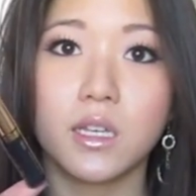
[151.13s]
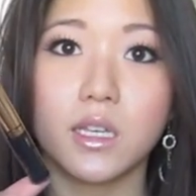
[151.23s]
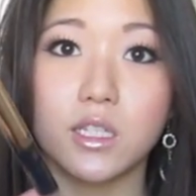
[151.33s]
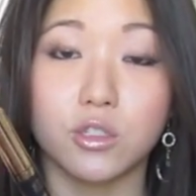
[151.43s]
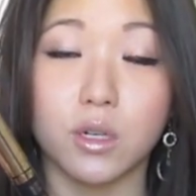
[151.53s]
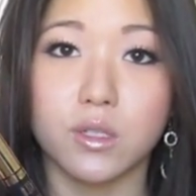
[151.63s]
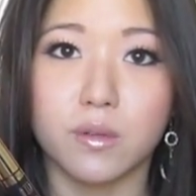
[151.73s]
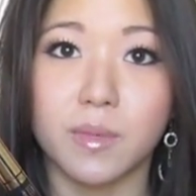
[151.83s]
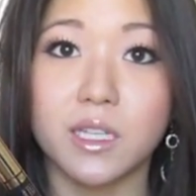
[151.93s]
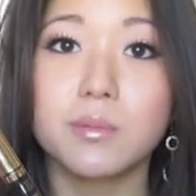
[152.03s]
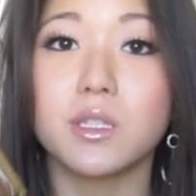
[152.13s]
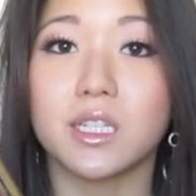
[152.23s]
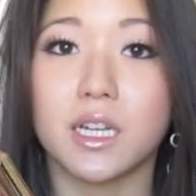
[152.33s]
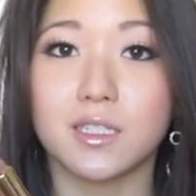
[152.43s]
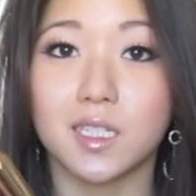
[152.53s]
it's drugstore makeup, so you
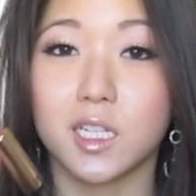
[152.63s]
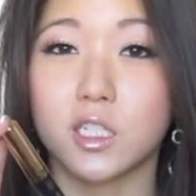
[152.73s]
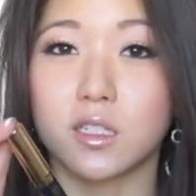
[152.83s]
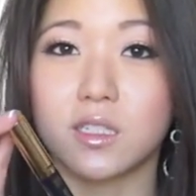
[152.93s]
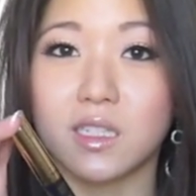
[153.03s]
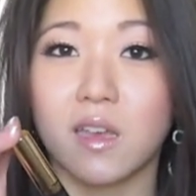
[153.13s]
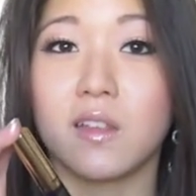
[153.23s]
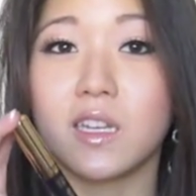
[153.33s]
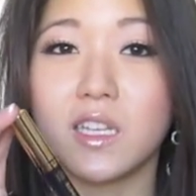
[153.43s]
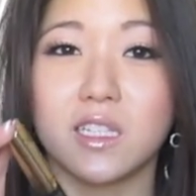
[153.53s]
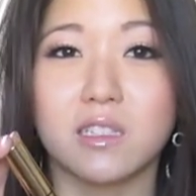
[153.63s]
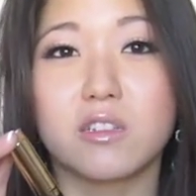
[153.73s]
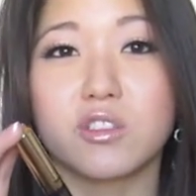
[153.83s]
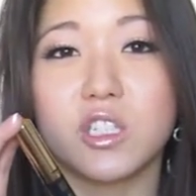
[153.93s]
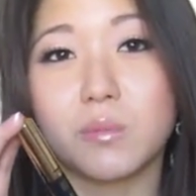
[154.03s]
can actually catch it on sale, and it is a
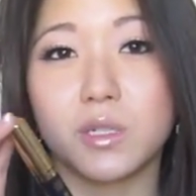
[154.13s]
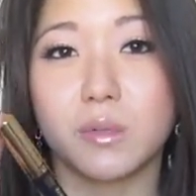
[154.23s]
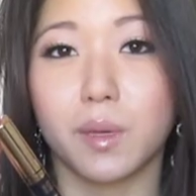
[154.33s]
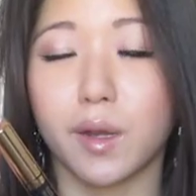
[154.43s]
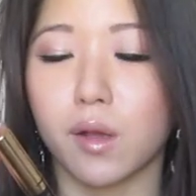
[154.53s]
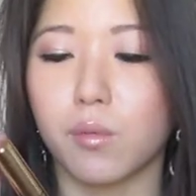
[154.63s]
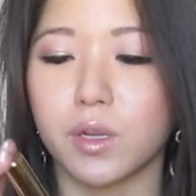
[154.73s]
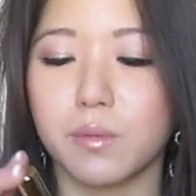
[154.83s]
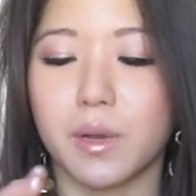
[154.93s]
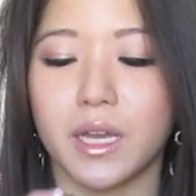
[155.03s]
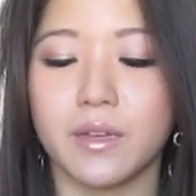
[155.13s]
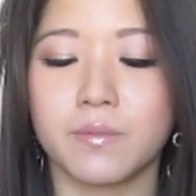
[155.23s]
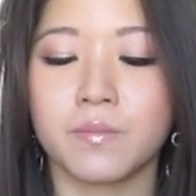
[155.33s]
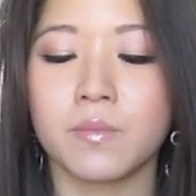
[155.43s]
little cheaper depending on where you buy it.